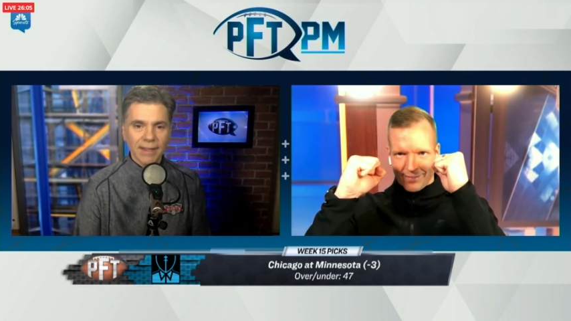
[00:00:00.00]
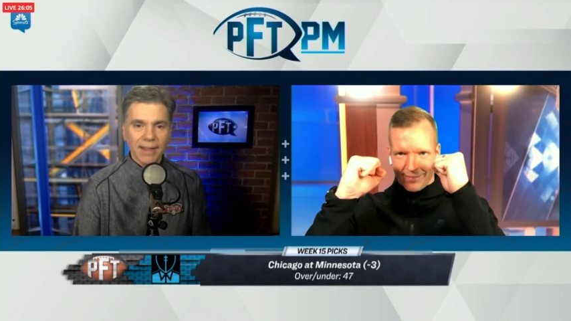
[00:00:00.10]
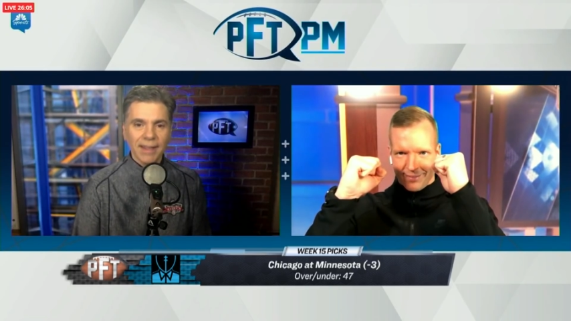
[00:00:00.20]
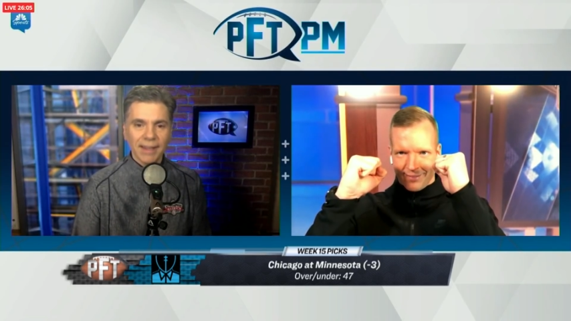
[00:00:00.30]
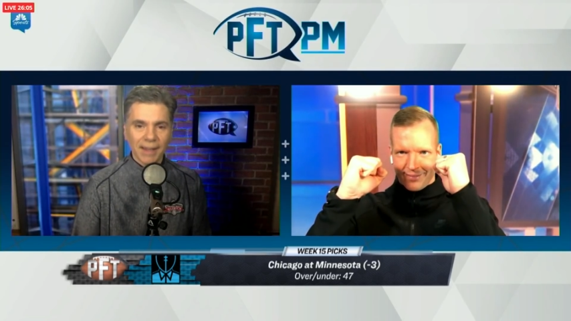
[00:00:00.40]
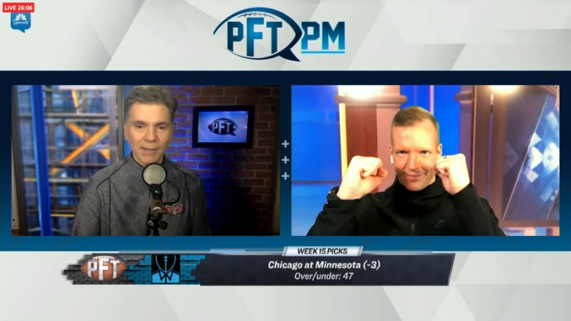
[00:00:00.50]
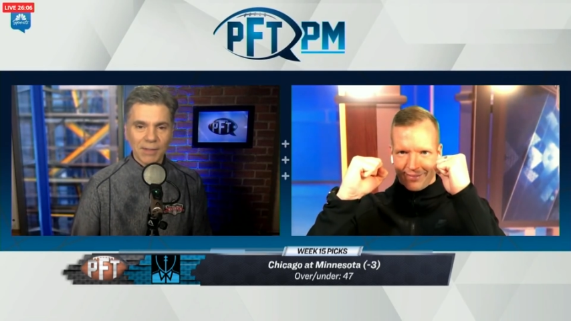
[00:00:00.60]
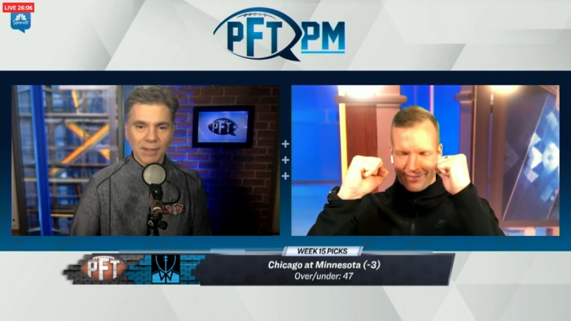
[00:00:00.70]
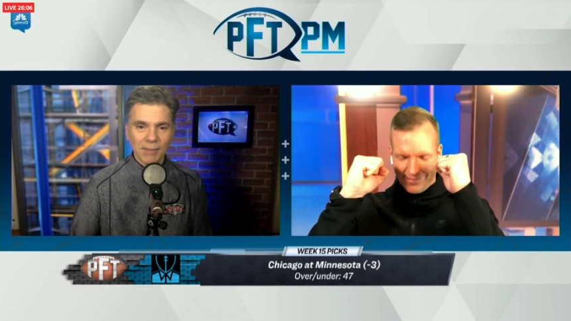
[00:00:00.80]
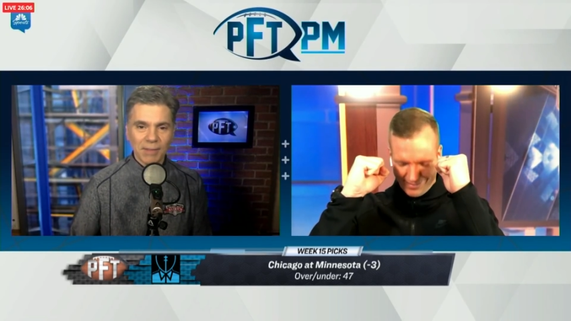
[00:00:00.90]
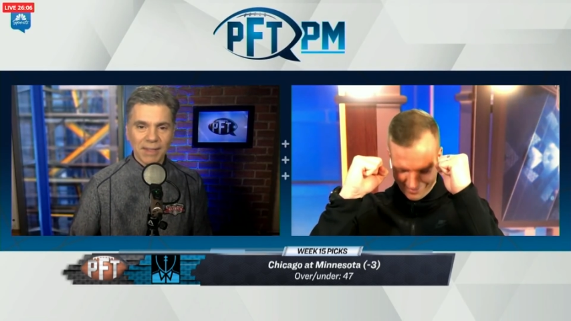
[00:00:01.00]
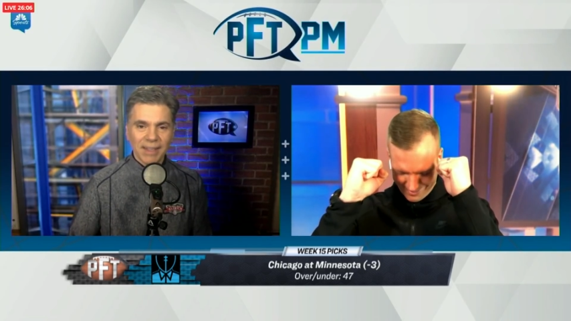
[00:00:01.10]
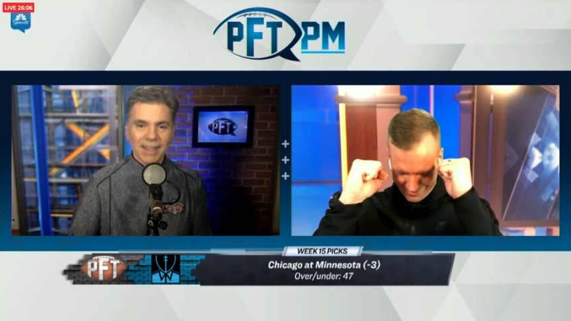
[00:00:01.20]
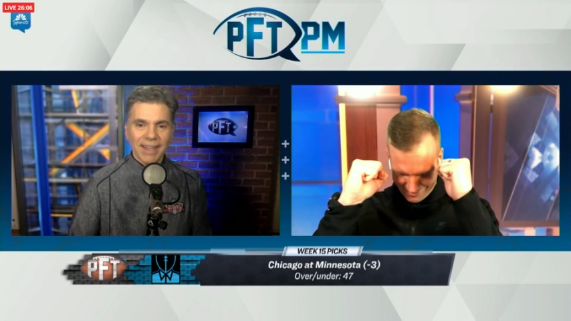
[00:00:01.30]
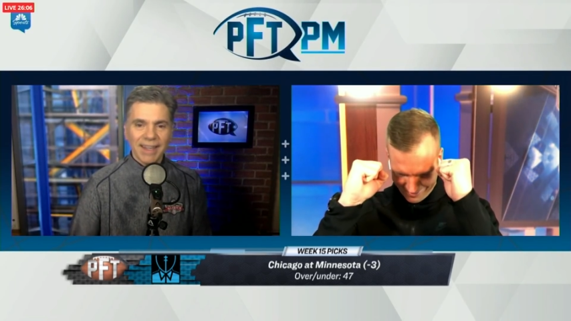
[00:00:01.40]
Speaker 1: He loves him.
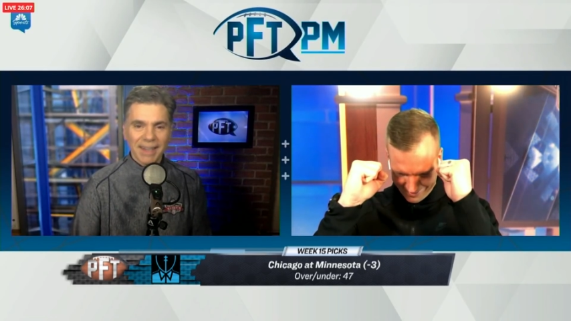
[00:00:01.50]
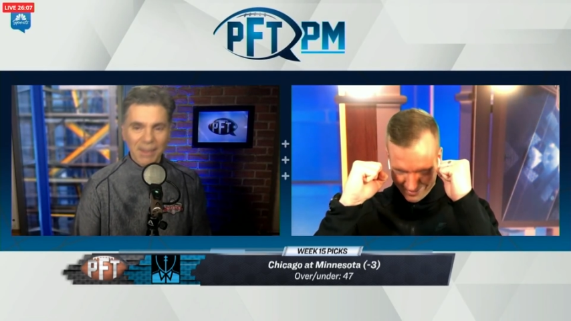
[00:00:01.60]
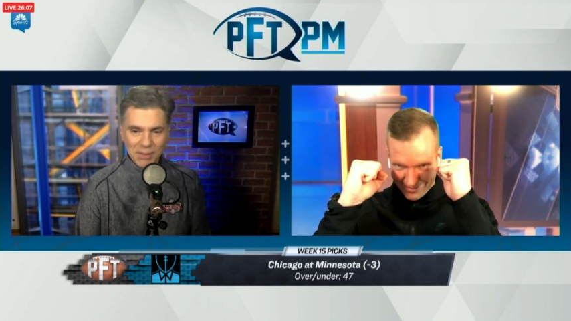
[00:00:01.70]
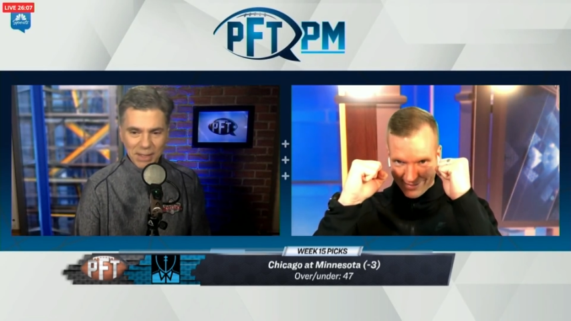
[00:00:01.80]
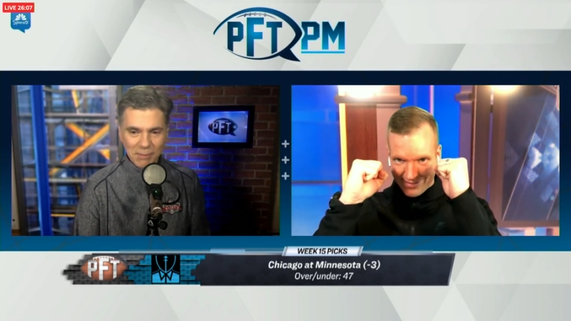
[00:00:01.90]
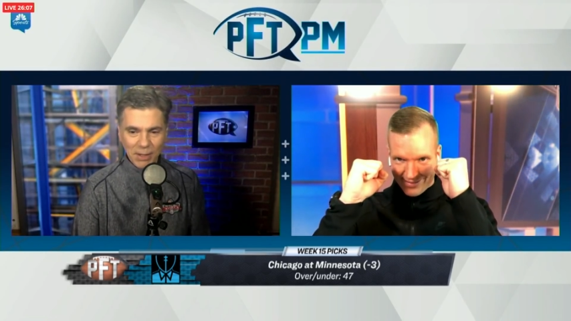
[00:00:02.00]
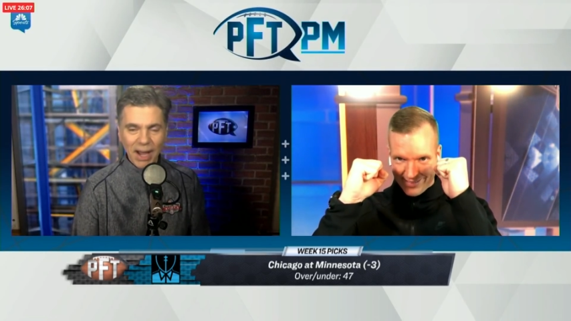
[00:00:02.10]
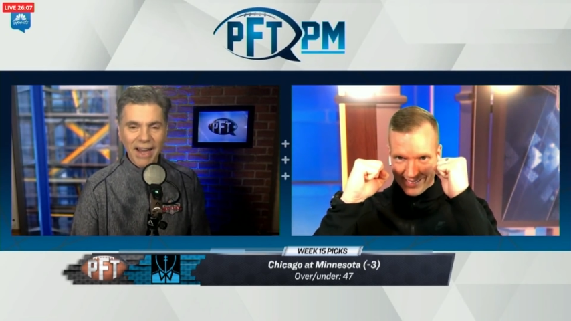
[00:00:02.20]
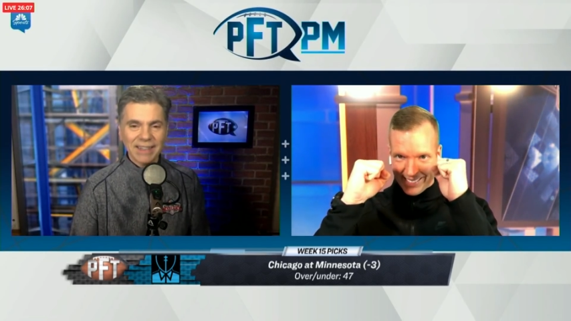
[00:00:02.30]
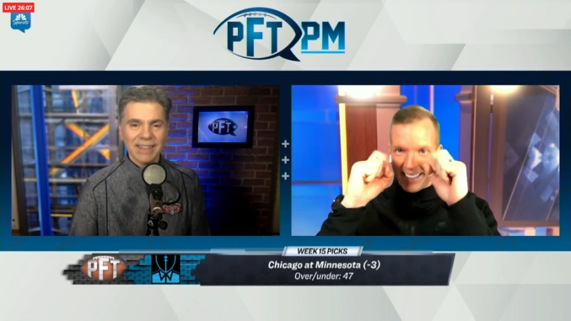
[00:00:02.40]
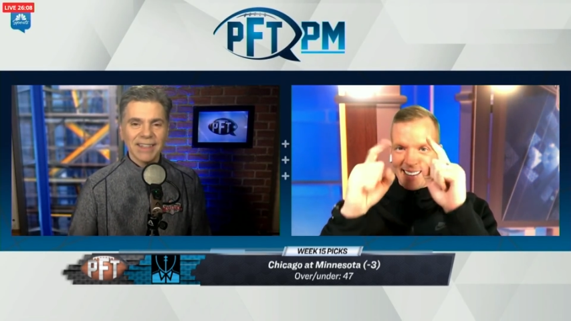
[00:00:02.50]
He loves him not.